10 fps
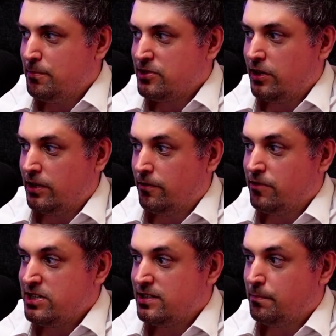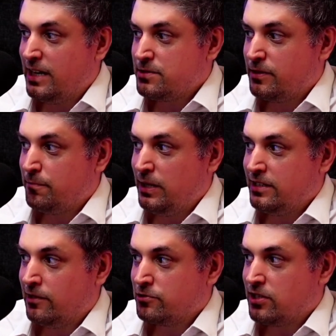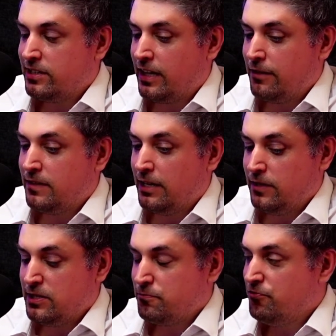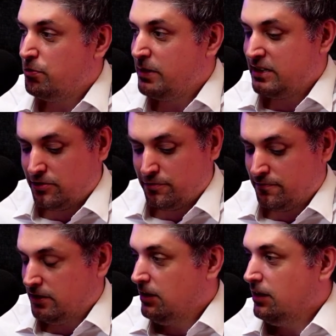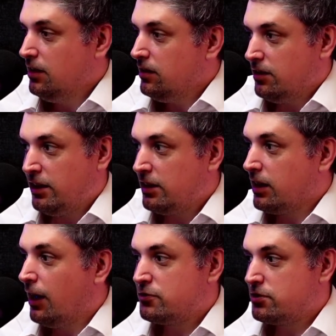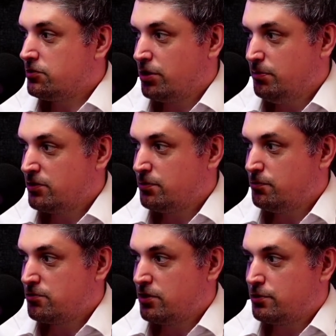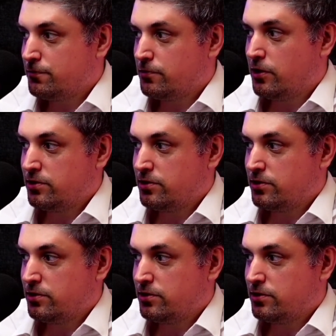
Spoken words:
But certainly at recent debates when they appeared alongside it, it's really been sort of kid gloves treatment towards Nigel Farage.